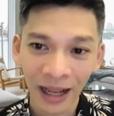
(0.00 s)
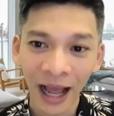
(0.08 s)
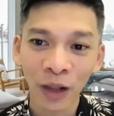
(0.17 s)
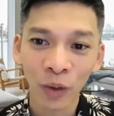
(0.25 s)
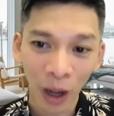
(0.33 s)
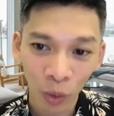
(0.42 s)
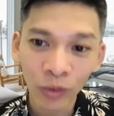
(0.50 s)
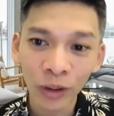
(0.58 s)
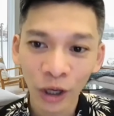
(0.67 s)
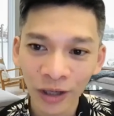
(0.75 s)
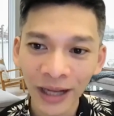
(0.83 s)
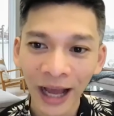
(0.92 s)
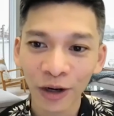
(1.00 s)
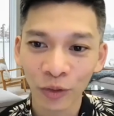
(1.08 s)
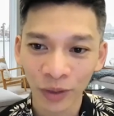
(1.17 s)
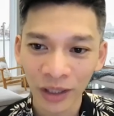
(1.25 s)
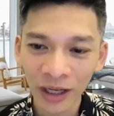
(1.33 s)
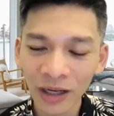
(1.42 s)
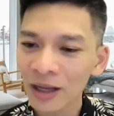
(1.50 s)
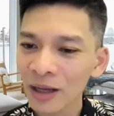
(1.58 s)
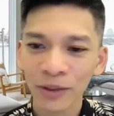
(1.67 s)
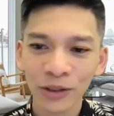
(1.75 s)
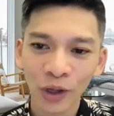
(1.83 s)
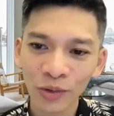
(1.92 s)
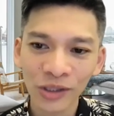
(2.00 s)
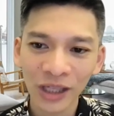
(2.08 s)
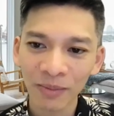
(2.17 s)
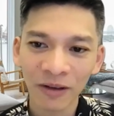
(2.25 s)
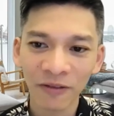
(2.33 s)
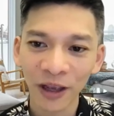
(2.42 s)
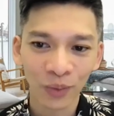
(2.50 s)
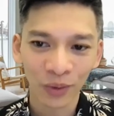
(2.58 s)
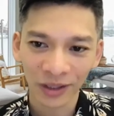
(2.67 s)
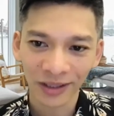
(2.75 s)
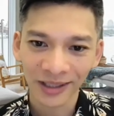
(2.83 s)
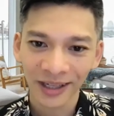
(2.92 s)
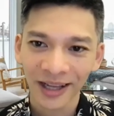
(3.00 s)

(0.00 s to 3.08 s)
I'll learn how to read it, but don't just give me fake words,